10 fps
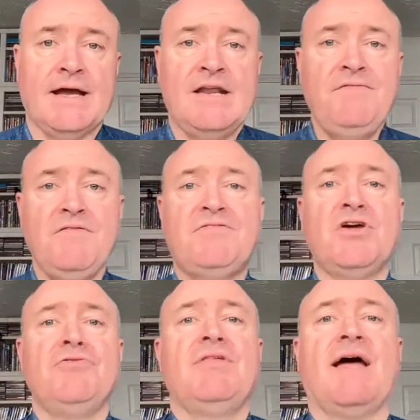And if you've
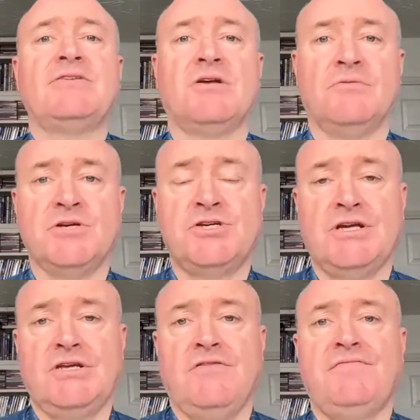done that on a
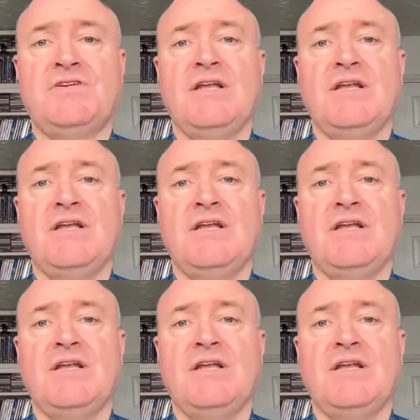machine, you